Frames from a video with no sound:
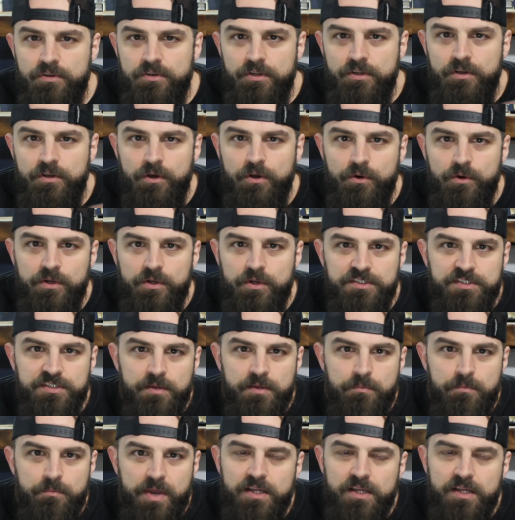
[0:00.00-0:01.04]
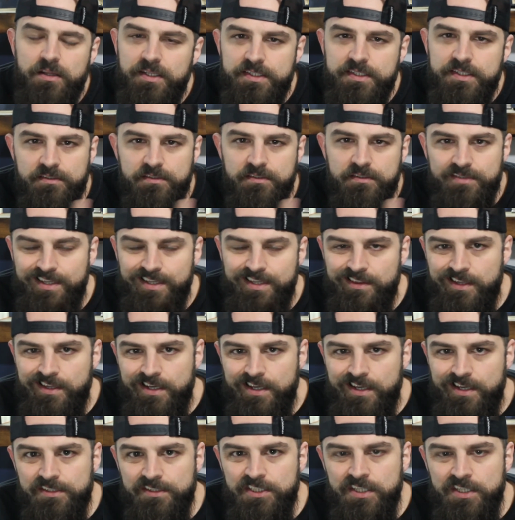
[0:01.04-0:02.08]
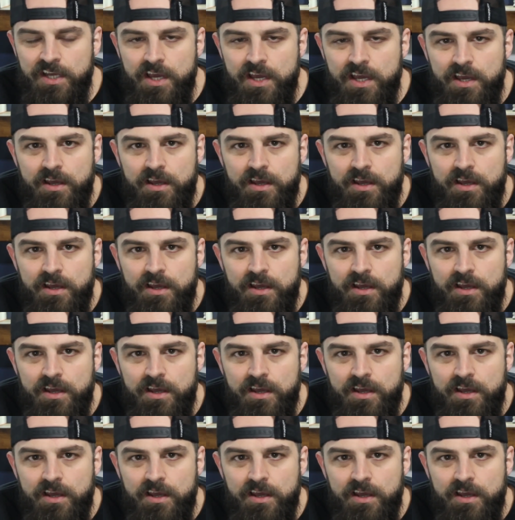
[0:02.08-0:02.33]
And he's like, make a list of 10 things